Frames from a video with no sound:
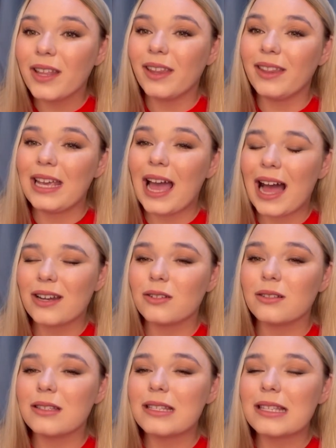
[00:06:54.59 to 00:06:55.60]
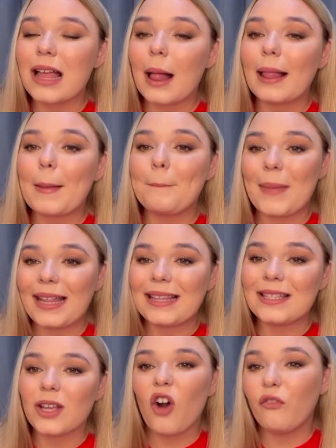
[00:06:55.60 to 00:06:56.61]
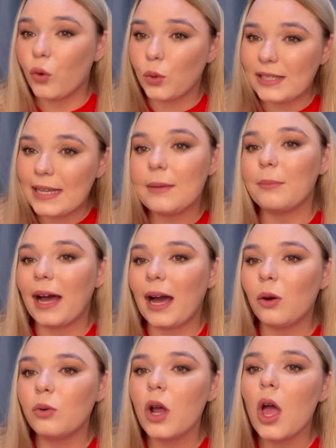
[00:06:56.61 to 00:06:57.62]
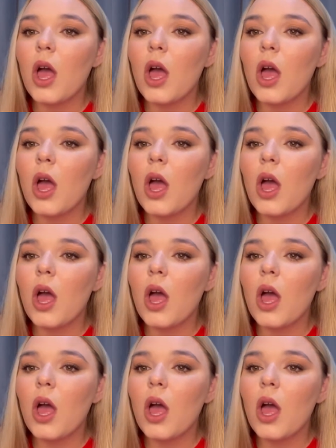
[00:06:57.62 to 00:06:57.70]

and then the adults men's are £14.